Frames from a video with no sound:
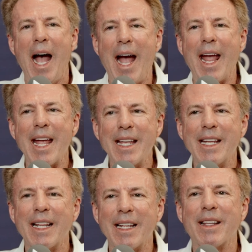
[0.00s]

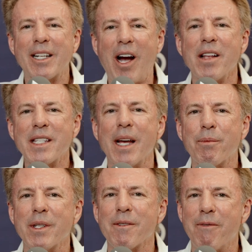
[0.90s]
the
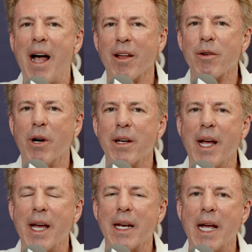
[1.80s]
concept is a valid one.
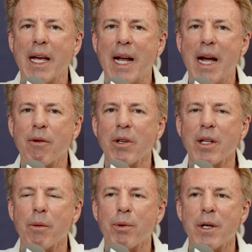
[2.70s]
And I
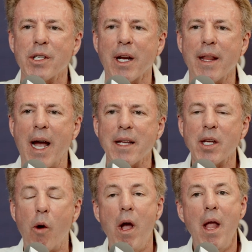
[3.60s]
really appreciated that.
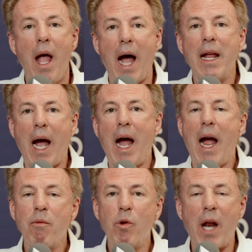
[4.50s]
So
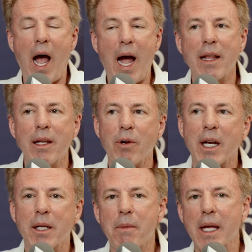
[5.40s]
I would highly
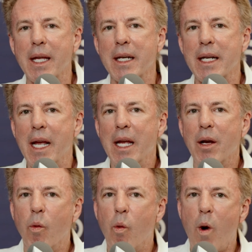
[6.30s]
recommend
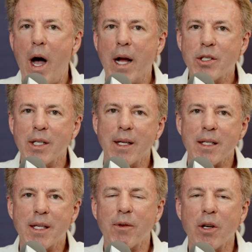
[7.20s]
watching
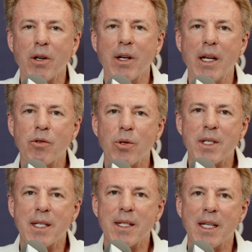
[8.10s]
this if your
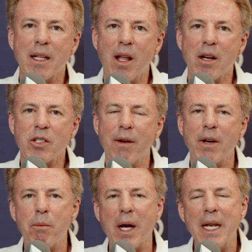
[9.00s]
interest is in
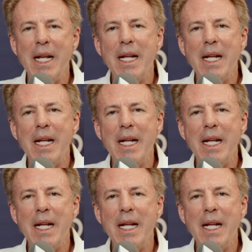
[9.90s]
longevity. But